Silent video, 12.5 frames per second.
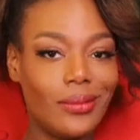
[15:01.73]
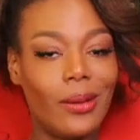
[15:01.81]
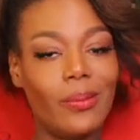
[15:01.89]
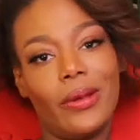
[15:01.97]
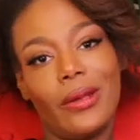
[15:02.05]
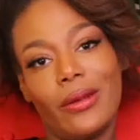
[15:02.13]

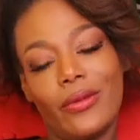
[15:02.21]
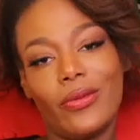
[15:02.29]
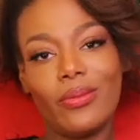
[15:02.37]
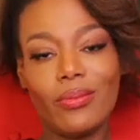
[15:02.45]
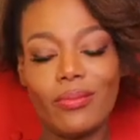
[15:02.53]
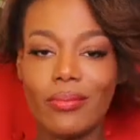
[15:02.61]
a bit of
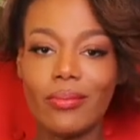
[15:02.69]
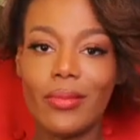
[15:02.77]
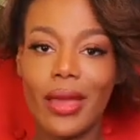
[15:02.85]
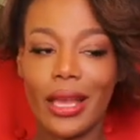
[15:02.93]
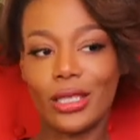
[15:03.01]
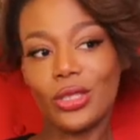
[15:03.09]

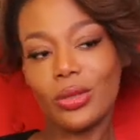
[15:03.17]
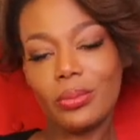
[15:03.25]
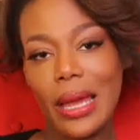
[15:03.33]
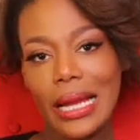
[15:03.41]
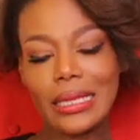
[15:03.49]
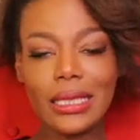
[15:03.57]
extra
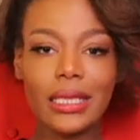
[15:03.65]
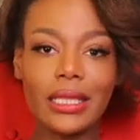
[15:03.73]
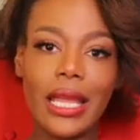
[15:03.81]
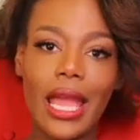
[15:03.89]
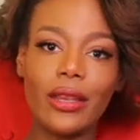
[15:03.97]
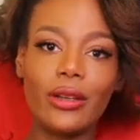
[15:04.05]

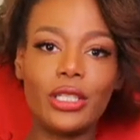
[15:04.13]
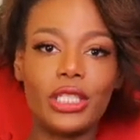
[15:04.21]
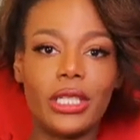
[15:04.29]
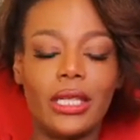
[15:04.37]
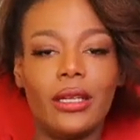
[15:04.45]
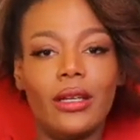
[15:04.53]
masculine
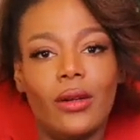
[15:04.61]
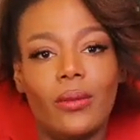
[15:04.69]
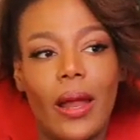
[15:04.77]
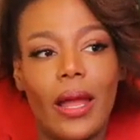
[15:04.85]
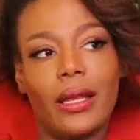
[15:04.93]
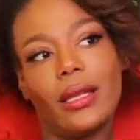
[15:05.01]
energy,
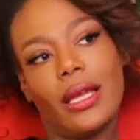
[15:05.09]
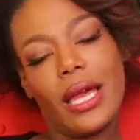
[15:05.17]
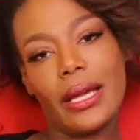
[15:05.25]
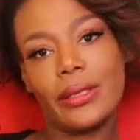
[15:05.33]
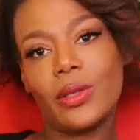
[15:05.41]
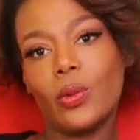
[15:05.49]
right?
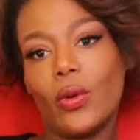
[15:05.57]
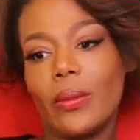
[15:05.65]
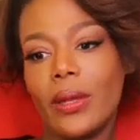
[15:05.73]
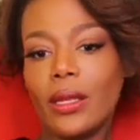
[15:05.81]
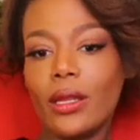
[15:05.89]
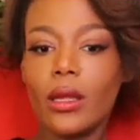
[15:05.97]
As a
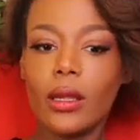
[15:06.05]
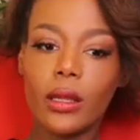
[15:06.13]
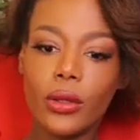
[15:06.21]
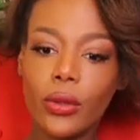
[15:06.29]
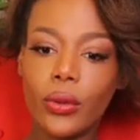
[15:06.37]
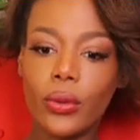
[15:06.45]
woman,
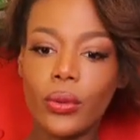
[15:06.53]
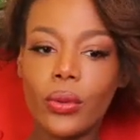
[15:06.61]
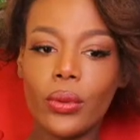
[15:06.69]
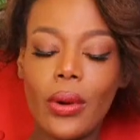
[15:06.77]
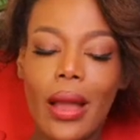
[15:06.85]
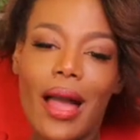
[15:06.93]

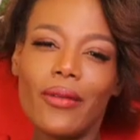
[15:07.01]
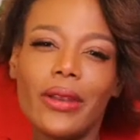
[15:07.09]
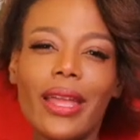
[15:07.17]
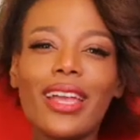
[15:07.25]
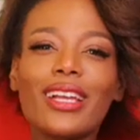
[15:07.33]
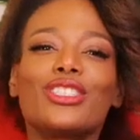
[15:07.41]
you have
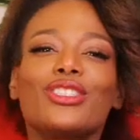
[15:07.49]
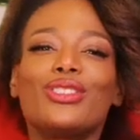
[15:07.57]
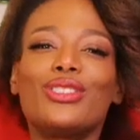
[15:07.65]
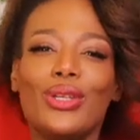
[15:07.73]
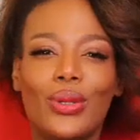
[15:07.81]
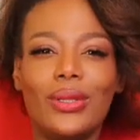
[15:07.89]
an extra
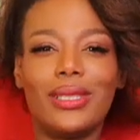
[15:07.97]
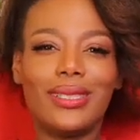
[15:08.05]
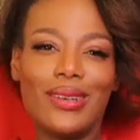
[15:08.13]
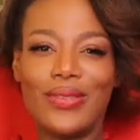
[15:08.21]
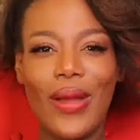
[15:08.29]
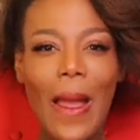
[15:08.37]
dose
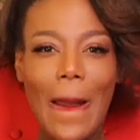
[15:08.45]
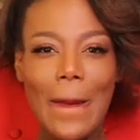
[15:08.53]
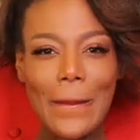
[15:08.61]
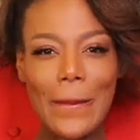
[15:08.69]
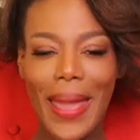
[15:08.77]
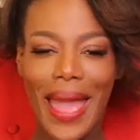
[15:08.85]
of
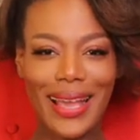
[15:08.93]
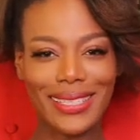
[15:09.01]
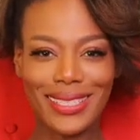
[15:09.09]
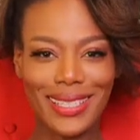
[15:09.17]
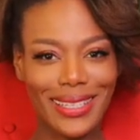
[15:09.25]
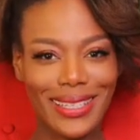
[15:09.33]

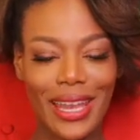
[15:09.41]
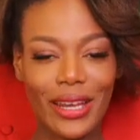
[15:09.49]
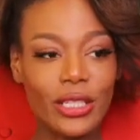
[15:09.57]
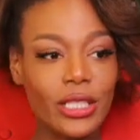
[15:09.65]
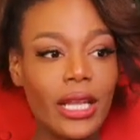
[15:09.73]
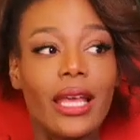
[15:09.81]
masculine
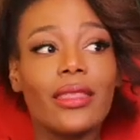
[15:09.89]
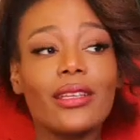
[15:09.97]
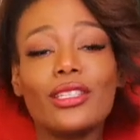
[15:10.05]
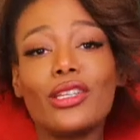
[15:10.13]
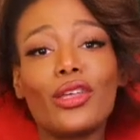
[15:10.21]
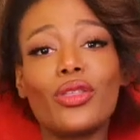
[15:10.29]
energy. And
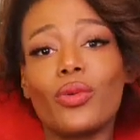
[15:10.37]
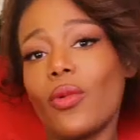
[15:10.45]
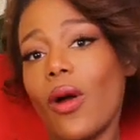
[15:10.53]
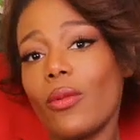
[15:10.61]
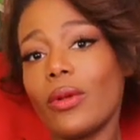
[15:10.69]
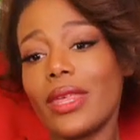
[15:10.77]
there's nothing
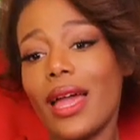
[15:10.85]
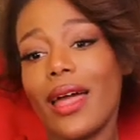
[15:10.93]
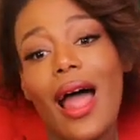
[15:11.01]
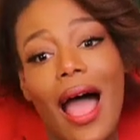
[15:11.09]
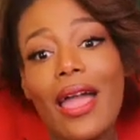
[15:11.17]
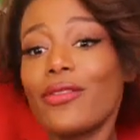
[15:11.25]
wrong with
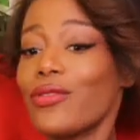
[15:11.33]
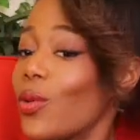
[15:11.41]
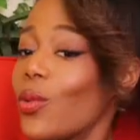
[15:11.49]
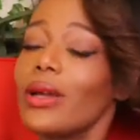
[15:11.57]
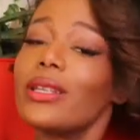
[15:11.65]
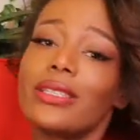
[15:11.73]
that. I,
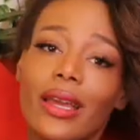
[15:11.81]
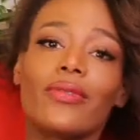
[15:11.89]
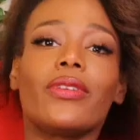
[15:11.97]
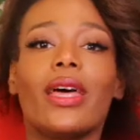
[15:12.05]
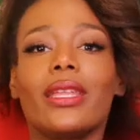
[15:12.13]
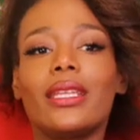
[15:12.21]
for one,
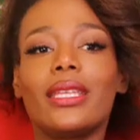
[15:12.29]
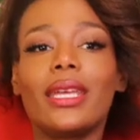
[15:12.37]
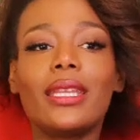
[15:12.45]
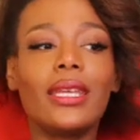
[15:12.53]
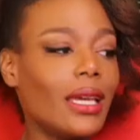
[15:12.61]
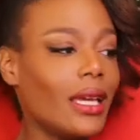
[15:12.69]
definitely
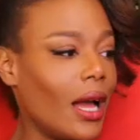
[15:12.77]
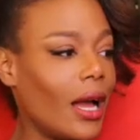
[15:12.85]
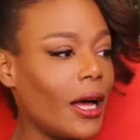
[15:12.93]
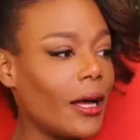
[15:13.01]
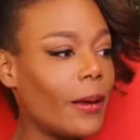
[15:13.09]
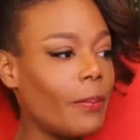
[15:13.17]
did.
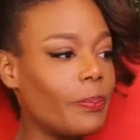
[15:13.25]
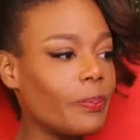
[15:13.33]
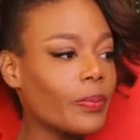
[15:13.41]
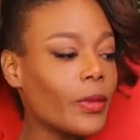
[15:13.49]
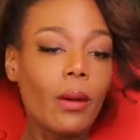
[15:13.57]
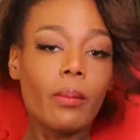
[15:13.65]

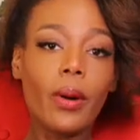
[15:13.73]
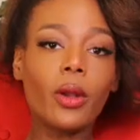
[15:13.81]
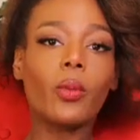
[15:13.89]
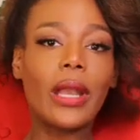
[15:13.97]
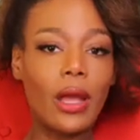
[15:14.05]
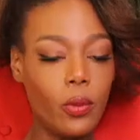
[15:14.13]

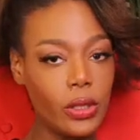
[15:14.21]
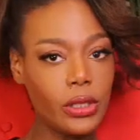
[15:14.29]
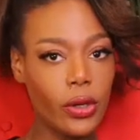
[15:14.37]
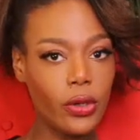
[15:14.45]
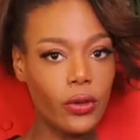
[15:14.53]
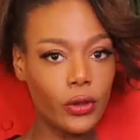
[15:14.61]
But what I would
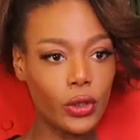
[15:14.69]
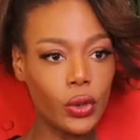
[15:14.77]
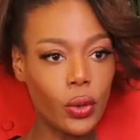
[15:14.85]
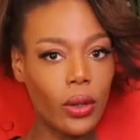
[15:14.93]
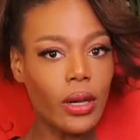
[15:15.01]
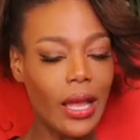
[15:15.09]
tell you for
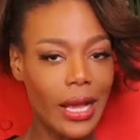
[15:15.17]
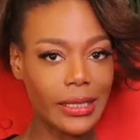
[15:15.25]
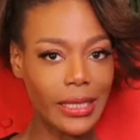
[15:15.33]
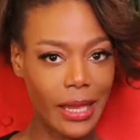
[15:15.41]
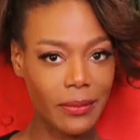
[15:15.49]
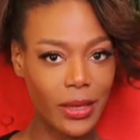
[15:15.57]
sure,
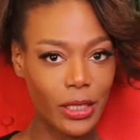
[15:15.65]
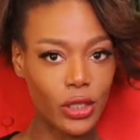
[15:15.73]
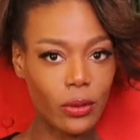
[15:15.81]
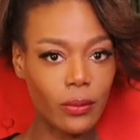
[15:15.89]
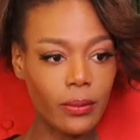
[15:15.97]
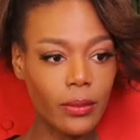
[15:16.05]
as I had
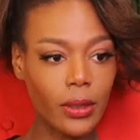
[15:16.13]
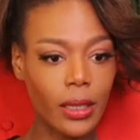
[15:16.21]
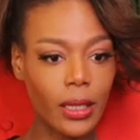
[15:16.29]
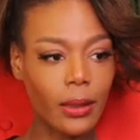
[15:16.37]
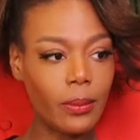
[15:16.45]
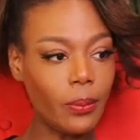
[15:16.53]
mentioned
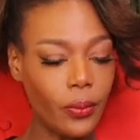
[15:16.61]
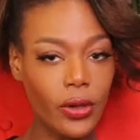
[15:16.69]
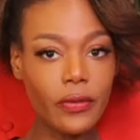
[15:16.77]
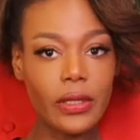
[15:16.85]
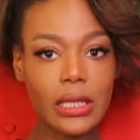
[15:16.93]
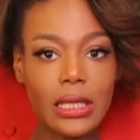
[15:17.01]

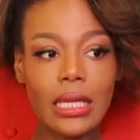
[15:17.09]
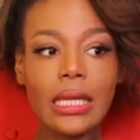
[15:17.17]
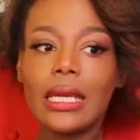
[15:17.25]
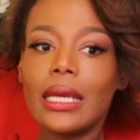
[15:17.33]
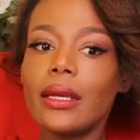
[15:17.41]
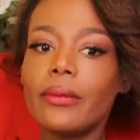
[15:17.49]
previously,